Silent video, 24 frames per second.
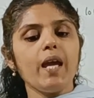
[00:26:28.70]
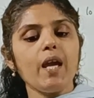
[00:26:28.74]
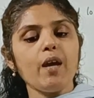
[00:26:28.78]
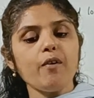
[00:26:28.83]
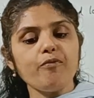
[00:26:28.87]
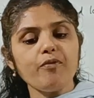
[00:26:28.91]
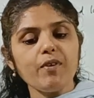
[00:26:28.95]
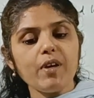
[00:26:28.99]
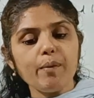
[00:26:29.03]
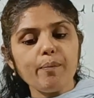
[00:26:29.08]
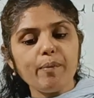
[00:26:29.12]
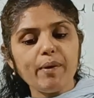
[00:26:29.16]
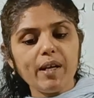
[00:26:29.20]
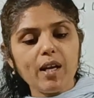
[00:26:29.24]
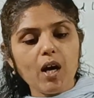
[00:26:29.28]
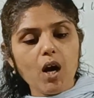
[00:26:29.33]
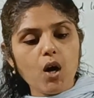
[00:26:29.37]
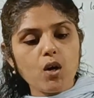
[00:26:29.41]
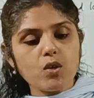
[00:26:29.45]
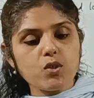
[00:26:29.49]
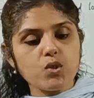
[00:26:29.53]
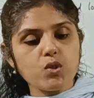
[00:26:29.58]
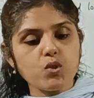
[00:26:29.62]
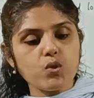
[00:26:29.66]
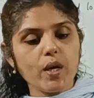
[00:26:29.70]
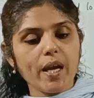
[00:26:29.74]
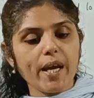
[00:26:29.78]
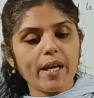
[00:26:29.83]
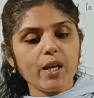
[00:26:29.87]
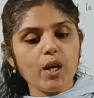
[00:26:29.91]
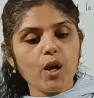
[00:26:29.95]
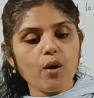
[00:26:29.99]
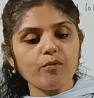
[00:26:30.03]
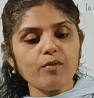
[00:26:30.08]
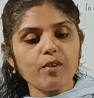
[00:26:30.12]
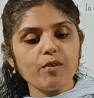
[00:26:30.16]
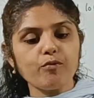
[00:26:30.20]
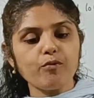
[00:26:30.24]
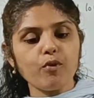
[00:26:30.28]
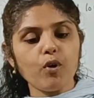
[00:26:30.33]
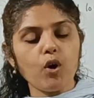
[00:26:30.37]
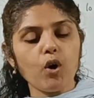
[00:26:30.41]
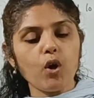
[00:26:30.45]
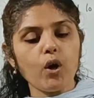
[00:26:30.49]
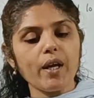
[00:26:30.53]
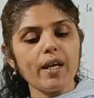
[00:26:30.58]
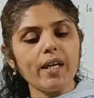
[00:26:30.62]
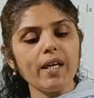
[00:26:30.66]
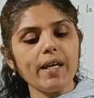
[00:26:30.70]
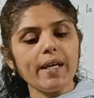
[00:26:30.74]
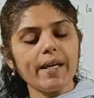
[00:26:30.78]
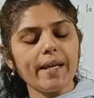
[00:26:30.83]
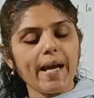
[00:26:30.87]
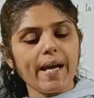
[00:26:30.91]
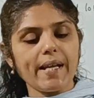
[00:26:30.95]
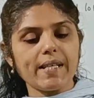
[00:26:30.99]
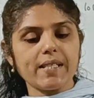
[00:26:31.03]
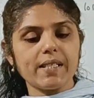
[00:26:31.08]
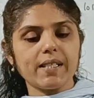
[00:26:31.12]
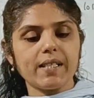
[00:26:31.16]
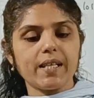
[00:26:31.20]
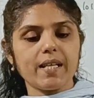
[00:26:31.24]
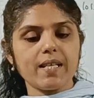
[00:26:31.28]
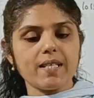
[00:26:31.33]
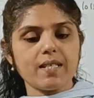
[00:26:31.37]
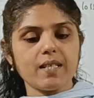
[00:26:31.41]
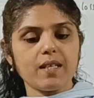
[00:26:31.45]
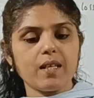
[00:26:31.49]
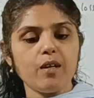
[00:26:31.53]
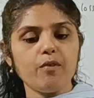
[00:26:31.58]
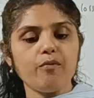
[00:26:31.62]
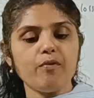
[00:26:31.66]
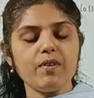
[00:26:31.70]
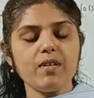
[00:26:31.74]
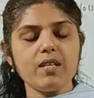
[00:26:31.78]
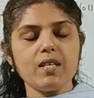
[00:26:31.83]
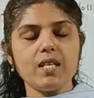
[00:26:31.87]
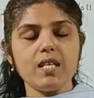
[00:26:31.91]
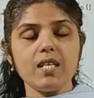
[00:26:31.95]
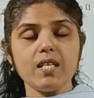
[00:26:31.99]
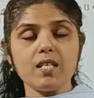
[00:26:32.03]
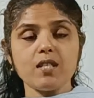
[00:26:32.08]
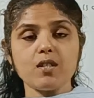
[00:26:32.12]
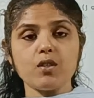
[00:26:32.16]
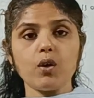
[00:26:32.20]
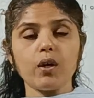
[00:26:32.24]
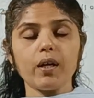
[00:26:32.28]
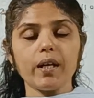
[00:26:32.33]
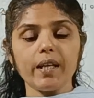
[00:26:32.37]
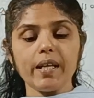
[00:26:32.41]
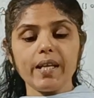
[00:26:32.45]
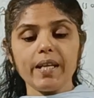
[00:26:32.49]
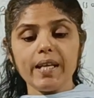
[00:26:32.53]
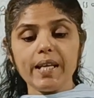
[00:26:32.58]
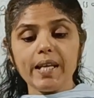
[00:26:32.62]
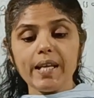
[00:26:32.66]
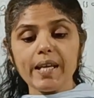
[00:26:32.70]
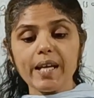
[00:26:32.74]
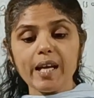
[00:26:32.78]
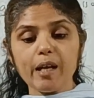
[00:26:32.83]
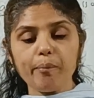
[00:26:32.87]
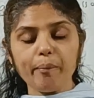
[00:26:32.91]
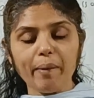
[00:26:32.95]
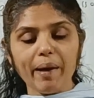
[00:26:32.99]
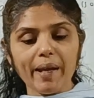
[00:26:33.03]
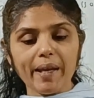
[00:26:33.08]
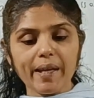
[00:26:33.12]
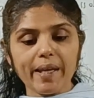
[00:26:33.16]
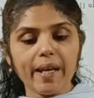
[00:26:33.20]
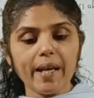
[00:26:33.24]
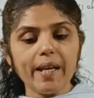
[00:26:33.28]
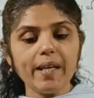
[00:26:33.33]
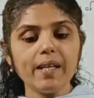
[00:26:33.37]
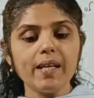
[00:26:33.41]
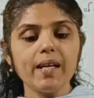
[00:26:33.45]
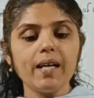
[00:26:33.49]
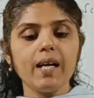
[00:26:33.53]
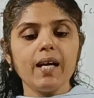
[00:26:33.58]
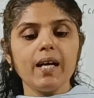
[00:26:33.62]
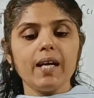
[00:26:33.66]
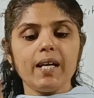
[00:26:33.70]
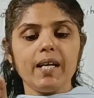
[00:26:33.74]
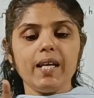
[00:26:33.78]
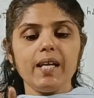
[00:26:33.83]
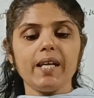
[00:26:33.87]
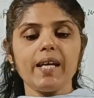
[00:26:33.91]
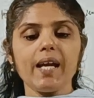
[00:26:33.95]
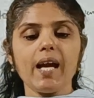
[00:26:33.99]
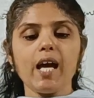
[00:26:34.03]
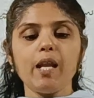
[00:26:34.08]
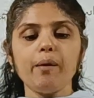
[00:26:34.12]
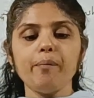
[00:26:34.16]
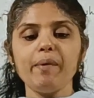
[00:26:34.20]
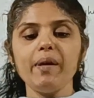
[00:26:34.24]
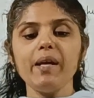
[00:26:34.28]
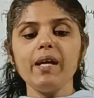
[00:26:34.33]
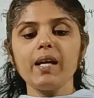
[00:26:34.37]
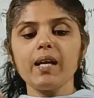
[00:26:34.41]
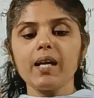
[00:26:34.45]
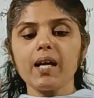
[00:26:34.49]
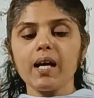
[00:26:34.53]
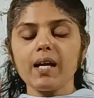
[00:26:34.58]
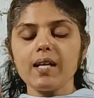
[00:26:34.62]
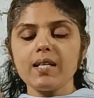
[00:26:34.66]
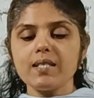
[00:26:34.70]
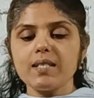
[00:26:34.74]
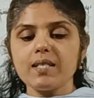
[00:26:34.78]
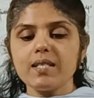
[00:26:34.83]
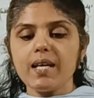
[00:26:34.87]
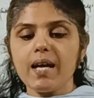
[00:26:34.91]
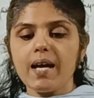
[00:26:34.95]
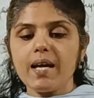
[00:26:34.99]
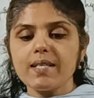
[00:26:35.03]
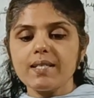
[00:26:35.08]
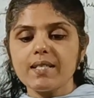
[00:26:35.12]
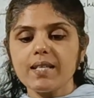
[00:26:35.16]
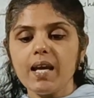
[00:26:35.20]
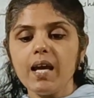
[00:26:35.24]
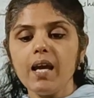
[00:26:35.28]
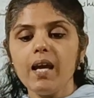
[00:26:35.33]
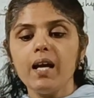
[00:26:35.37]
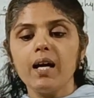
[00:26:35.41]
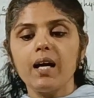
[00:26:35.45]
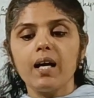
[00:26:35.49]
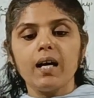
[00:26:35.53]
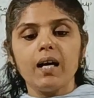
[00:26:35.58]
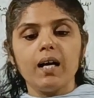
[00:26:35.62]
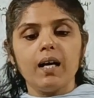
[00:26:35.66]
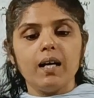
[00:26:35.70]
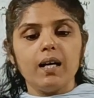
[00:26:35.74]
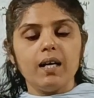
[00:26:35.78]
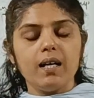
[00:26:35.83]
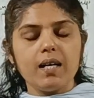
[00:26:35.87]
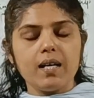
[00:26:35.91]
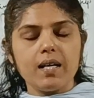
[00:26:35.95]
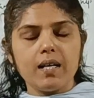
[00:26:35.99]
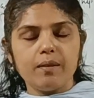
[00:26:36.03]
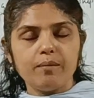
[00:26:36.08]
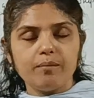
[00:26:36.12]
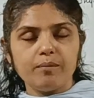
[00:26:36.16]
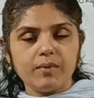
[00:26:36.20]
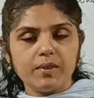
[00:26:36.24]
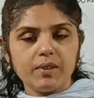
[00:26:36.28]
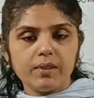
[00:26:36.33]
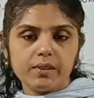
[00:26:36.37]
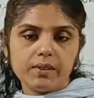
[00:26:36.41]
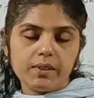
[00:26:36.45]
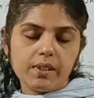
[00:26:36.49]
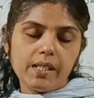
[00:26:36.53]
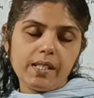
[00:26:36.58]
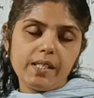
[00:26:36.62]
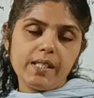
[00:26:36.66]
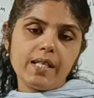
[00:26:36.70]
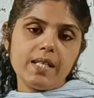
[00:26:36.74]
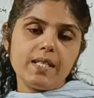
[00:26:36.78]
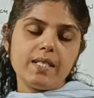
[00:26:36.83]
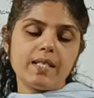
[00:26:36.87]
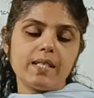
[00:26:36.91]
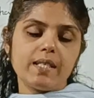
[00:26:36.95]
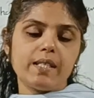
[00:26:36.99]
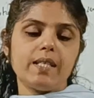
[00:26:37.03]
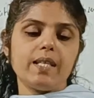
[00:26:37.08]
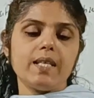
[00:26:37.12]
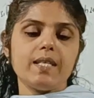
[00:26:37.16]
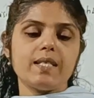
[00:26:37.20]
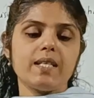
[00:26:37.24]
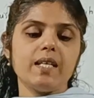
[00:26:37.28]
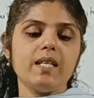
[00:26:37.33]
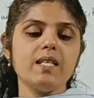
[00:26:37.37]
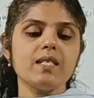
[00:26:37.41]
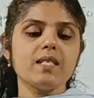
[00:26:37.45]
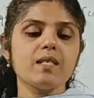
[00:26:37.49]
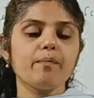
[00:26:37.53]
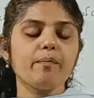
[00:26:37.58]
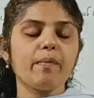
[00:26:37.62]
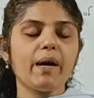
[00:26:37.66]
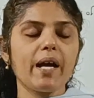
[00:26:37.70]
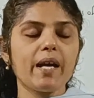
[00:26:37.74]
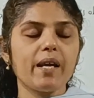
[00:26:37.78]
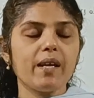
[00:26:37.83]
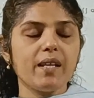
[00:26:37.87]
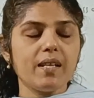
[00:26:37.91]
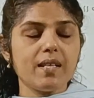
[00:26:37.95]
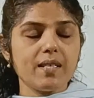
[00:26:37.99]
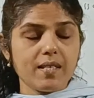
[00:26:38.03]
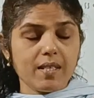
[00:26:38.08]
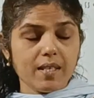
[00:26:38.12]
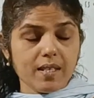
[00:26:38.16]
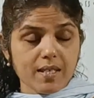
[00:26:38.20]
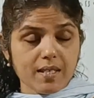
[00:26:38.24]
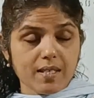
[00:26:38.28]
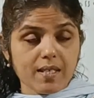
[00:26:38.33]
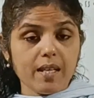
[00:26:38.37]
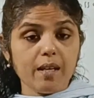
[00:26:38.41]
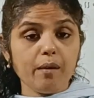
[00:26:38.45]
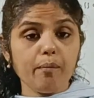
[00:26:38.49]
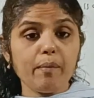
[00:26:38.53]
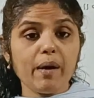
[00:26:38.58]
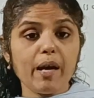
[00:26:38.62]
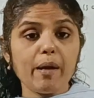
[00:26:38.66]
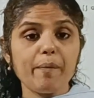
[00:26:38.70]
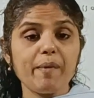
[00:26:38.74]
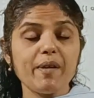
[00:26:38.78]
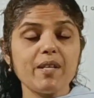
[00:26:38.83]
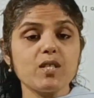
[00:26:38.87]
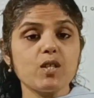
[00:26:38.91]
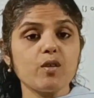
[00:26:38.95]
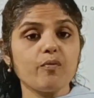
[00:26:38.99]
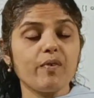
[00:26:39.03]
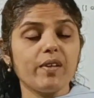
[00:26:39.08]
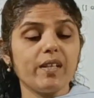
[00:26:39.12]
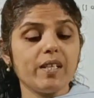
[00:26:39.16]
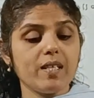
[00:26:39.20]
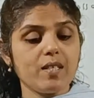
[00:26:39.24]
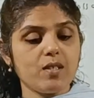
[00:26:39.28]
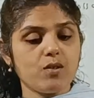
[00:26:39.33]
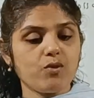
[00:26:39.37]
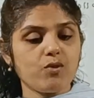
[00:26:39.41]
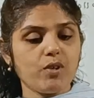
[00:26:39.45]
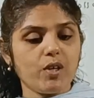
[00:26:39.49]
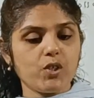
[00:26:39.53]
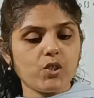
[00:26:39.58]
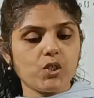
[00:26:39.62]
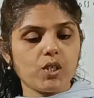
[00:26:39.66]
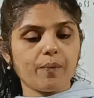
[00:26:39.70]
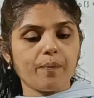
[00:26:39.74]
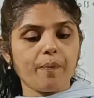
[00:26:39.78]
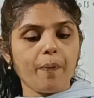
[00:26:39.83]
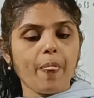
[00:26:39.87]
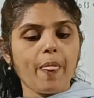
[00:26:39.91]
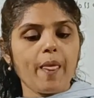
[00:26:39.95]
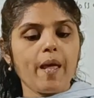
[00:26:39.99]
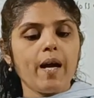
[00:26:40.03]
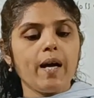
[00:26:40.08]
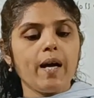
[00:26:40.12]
if he belongs to any of the following categories. If he is not an illegal migrant, he can be considered as a Indian citizen by means of registration.